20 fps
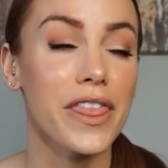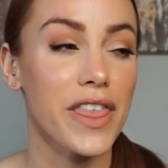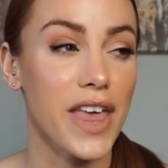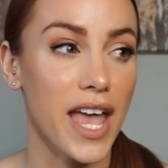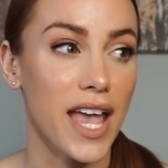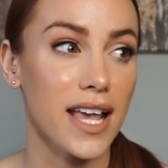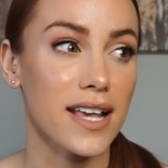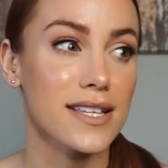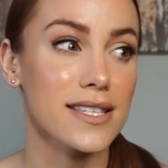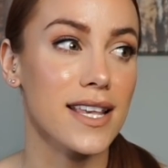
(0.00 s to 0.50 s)

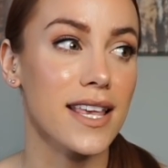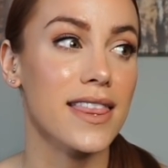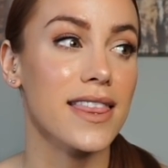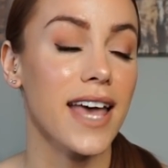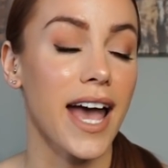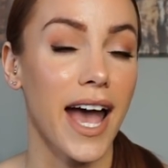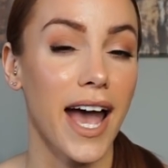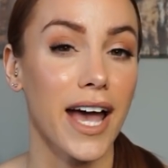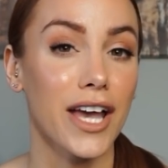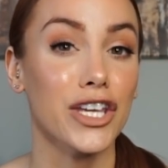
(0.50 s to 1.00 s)
things
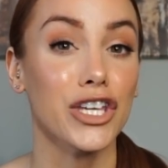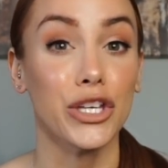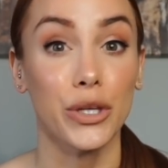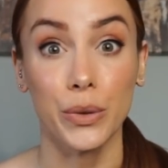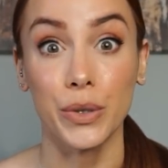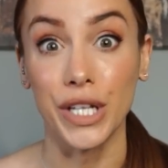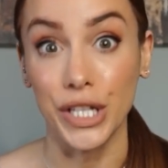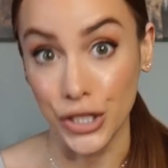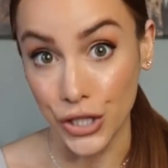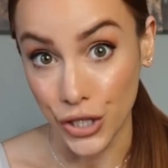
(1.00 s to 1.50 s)
that you
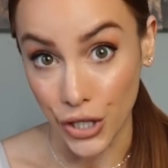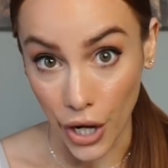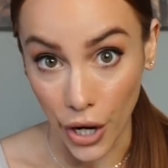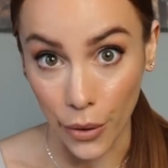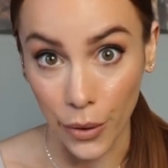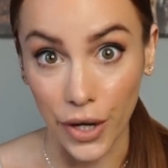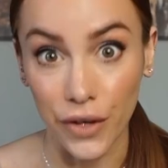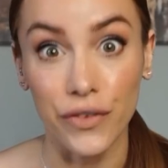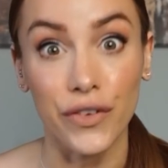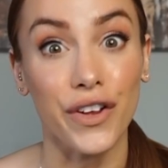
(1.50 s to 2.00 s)
need to
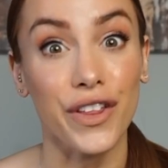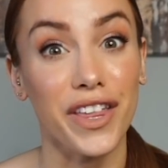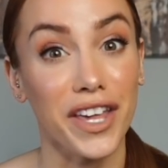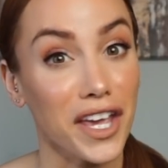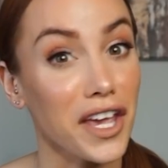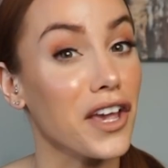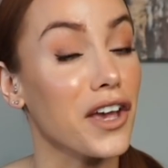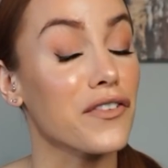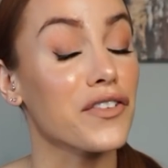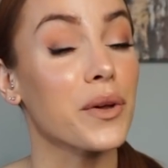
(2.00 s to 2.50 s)
know if you're
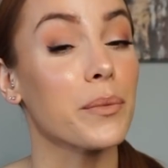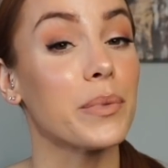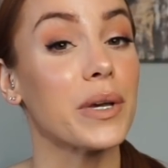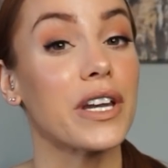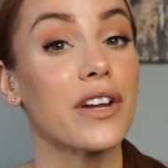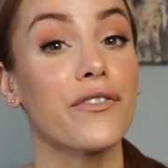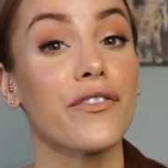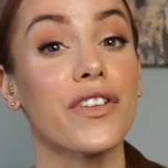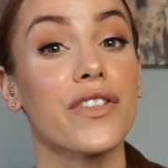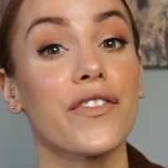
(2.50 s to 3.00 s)
thinking of
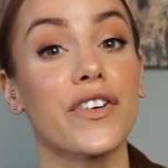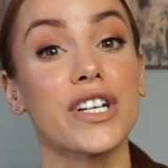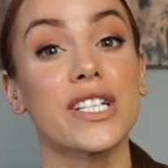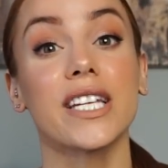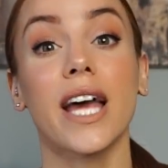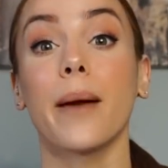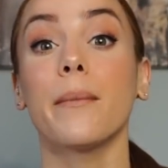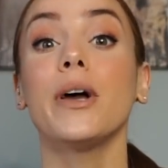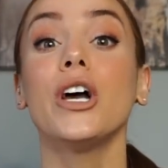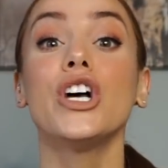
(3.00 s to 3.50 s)
competing for the first
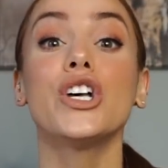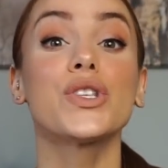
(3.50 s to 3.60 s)
time